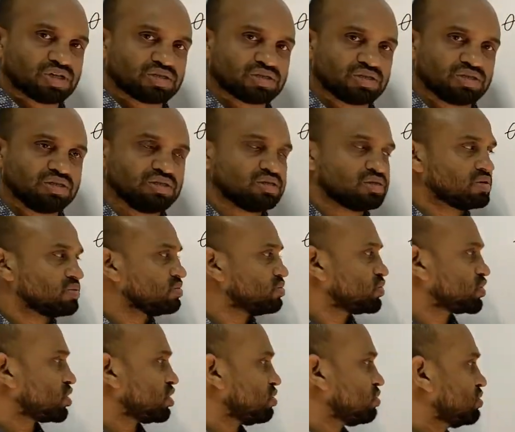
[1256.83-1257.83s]
acid
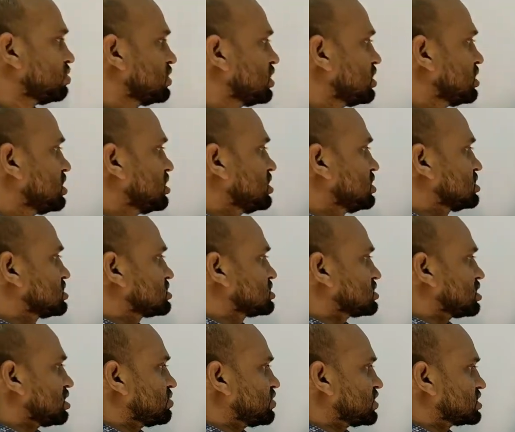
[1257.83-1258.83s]
from
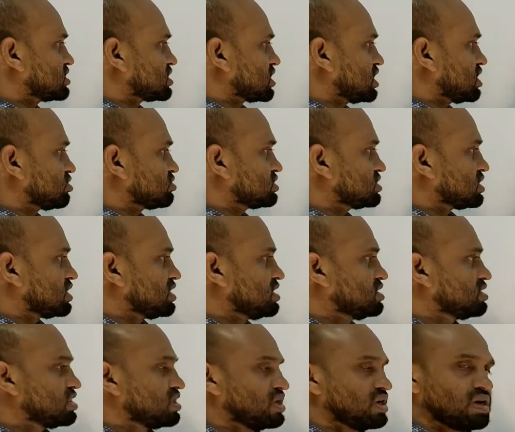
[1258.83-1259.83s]
sulfur
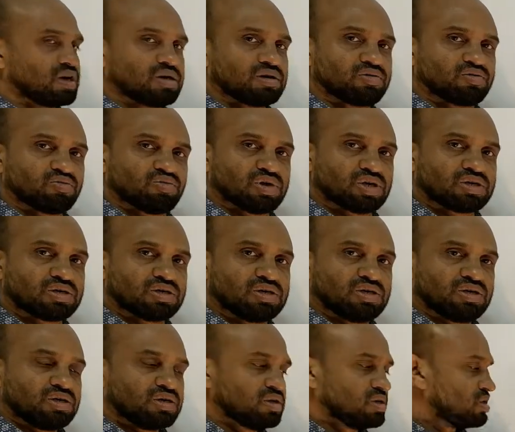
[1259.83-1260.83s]
trioxide and
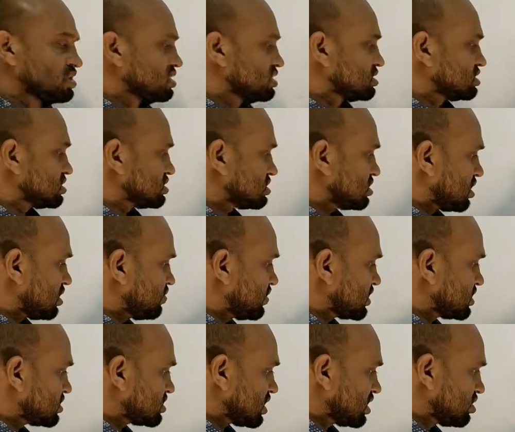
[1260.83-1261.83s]
water,
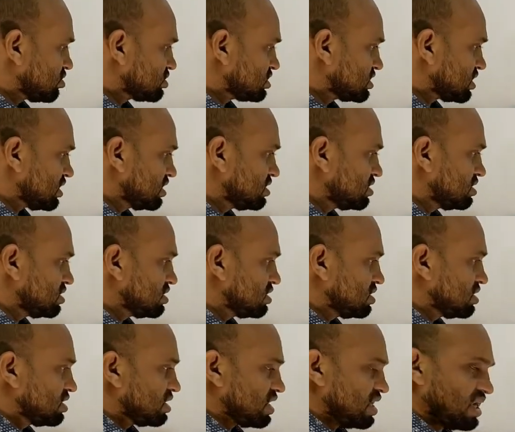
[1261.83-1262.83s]
sulfur trioxide
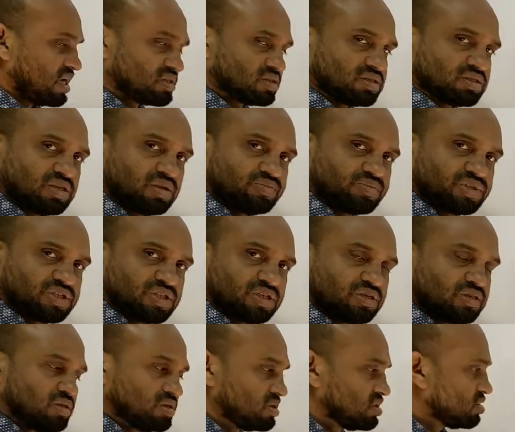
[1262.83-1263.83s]

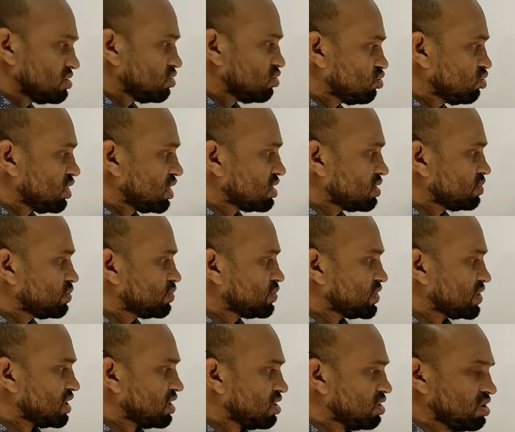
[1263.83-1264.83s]
accepted one
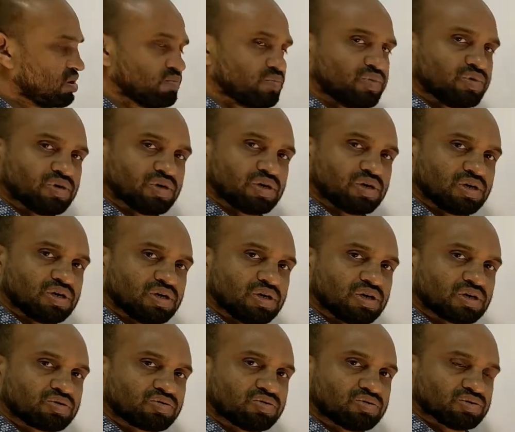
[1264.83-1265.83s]
pair of
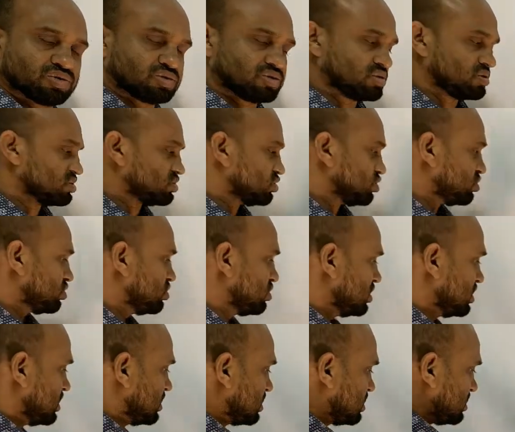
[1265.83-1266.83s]
electrons, so
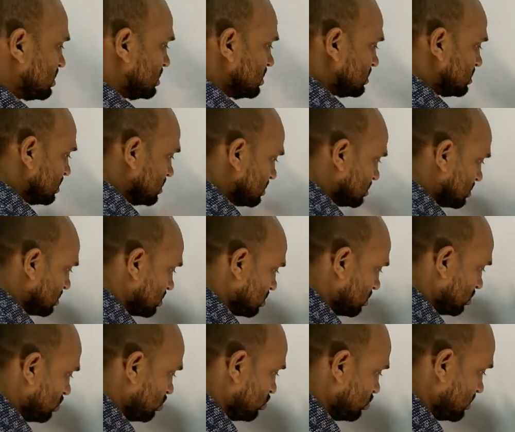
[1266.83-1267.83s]
this is
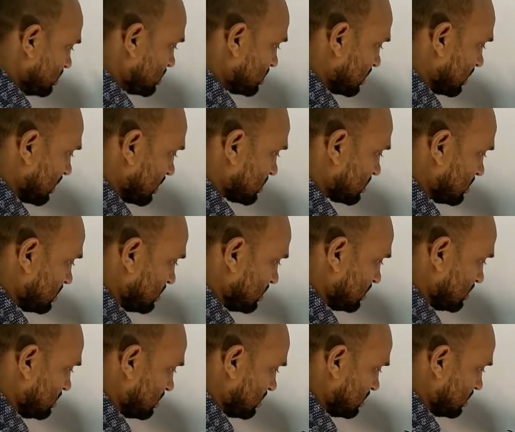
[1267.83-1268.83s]
Lewis
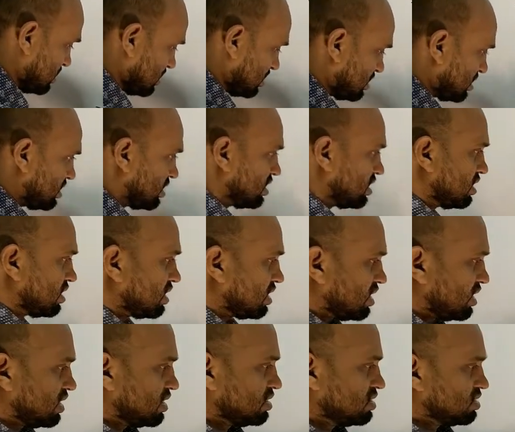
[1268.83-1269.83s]
acid,
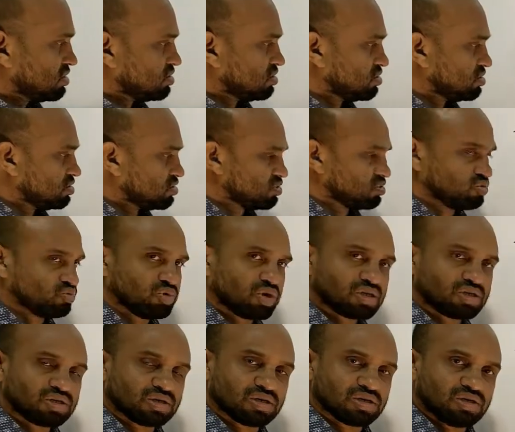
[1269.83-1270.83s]
and
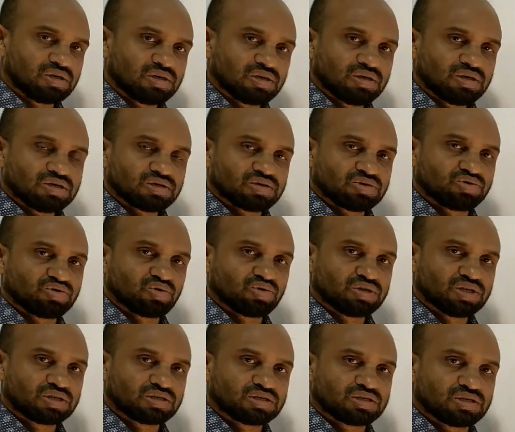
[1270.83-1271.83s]
water
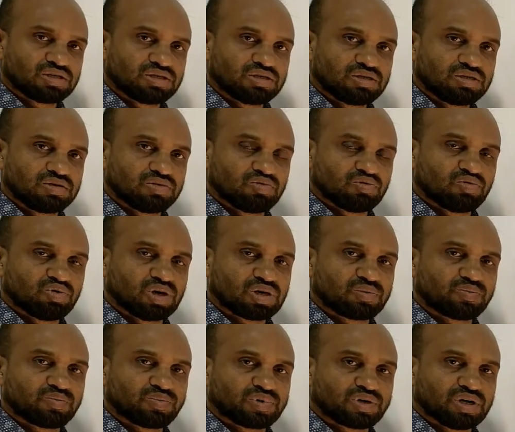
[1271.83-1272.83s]
donated
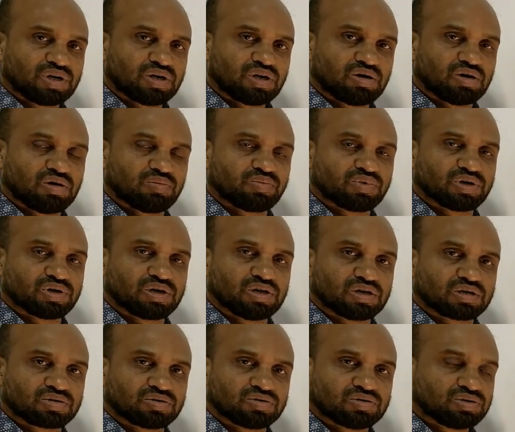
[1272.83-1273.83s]
one pair of
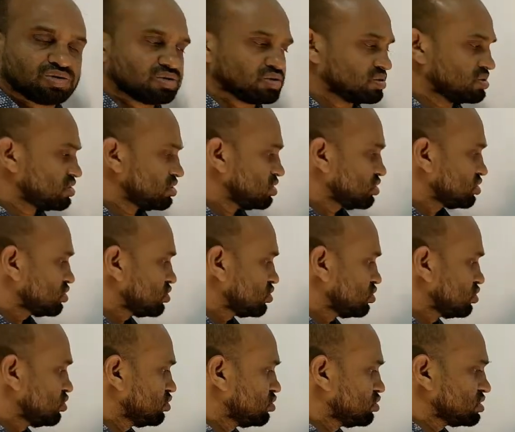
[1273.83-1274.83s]
electrons
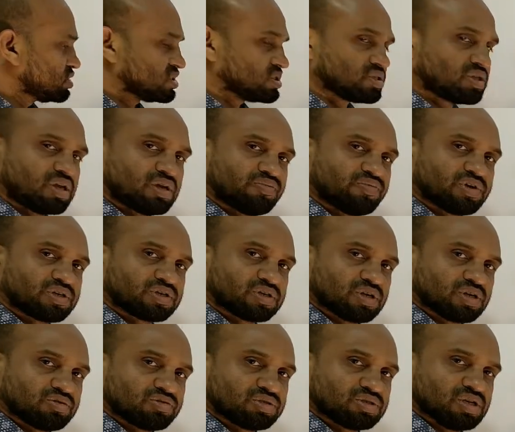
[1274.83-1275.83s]
to sulfur
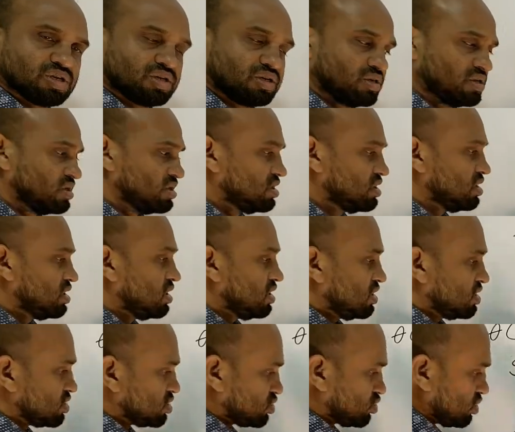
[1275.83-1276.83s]
trioxide.
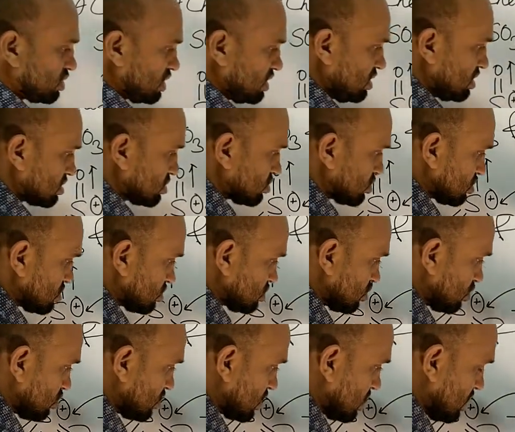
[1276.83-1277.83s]
So electron
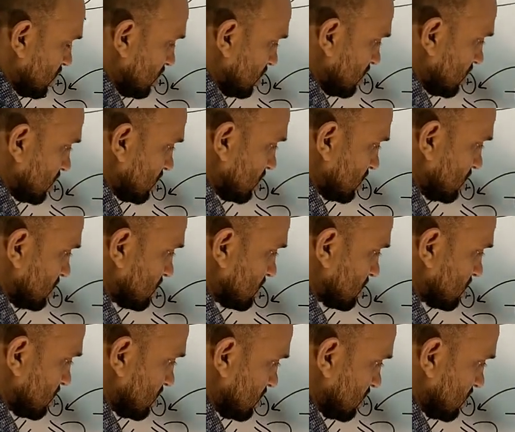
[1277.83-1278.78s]
donor is